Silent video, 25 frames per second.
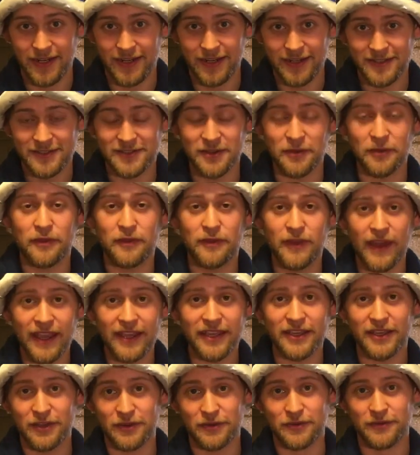So
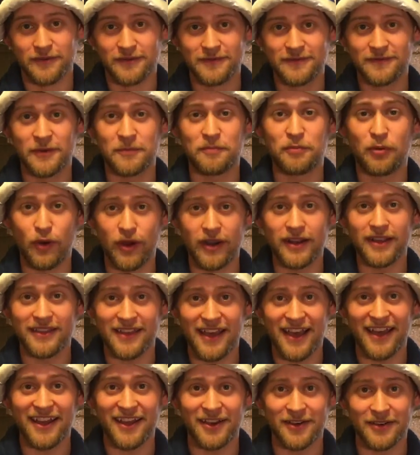thank you for pointing
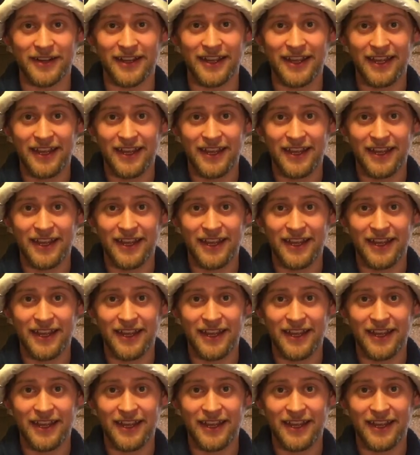that out.